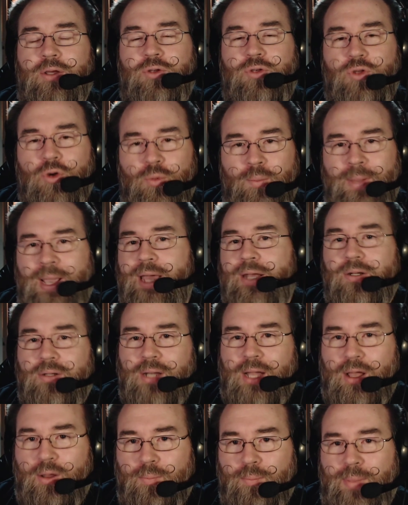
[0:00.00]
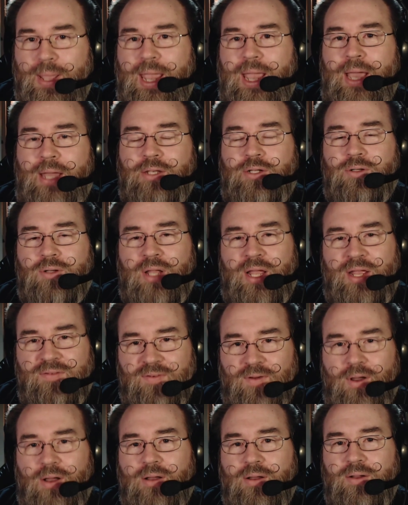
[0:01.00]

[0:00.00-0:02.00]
no matter how bad your life